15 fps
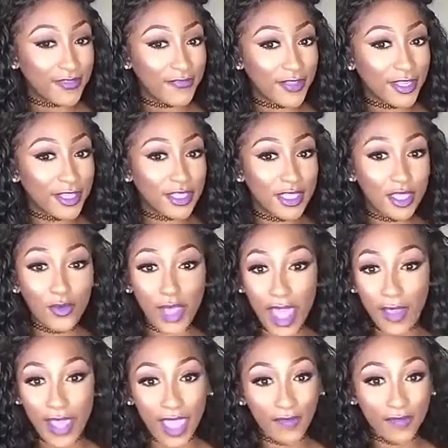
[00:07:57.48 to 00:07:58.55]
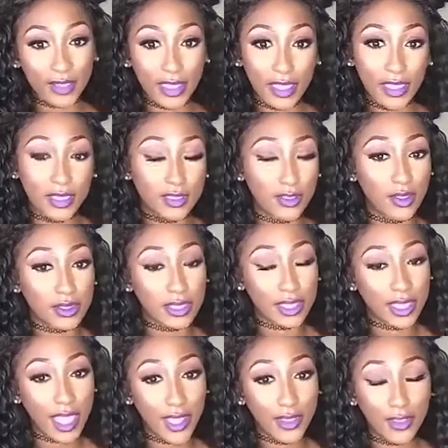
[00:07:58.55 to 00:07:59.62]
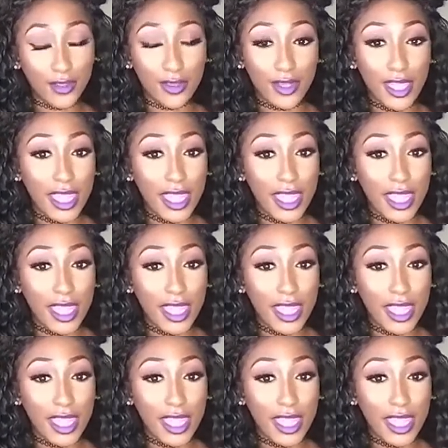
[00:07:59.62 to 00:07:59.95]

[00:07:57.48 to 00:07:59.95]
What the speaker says: This conditioner is brand new. It has just